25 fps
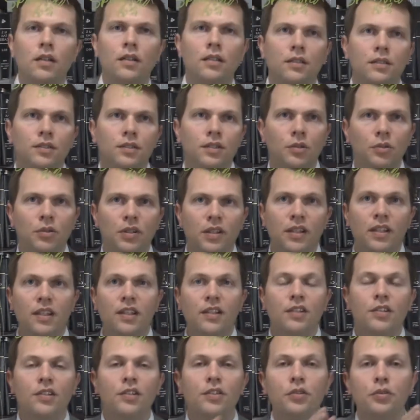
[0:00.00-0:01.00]
So within
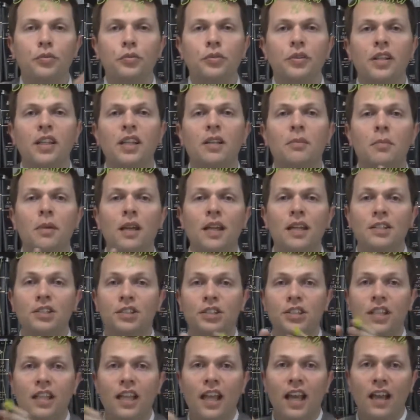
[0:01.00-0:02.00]
our three
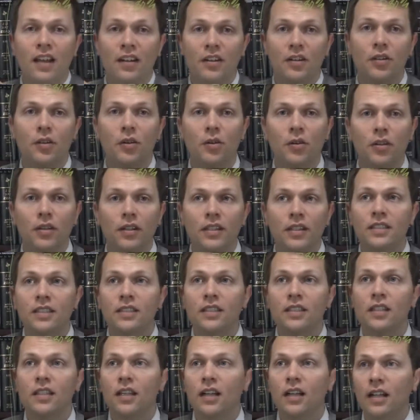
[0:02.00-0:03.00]
major
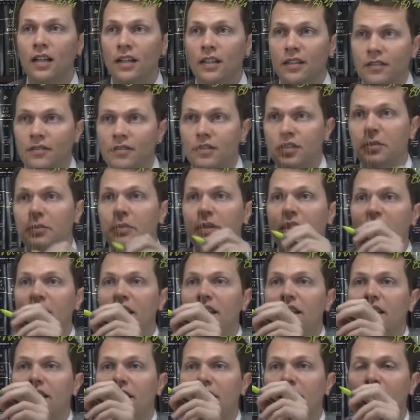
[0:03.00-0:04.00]
categories of
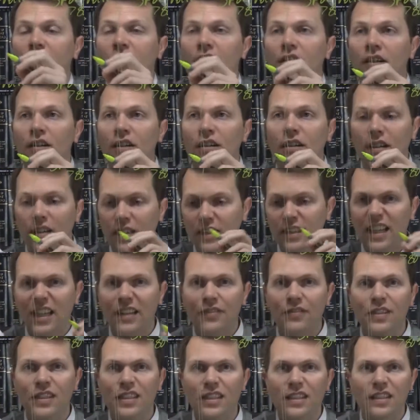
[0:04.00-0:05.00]
committee, there are
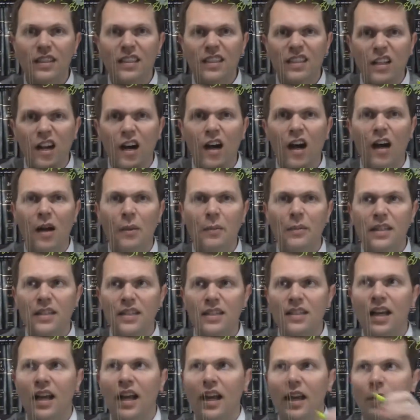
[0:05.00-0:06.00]
11 common
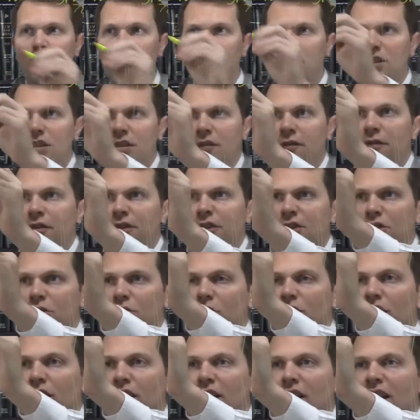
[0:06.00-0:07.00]
types. The first
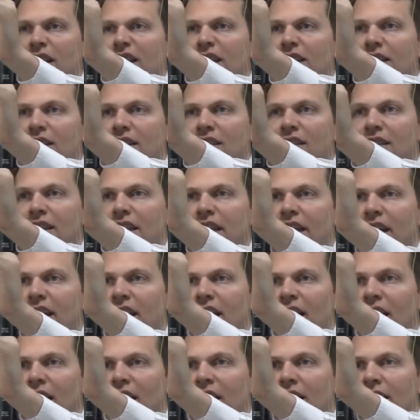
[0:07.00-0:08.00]
one of these is a
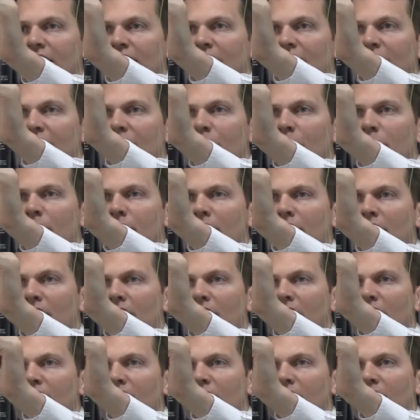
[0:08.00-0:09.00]

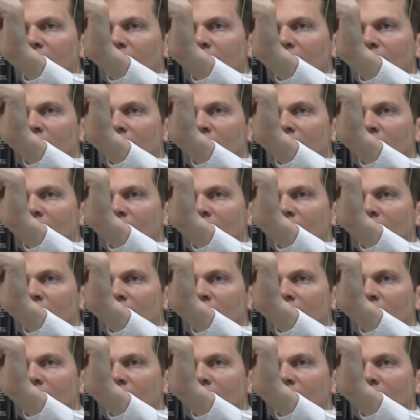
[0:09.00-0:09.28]
campaign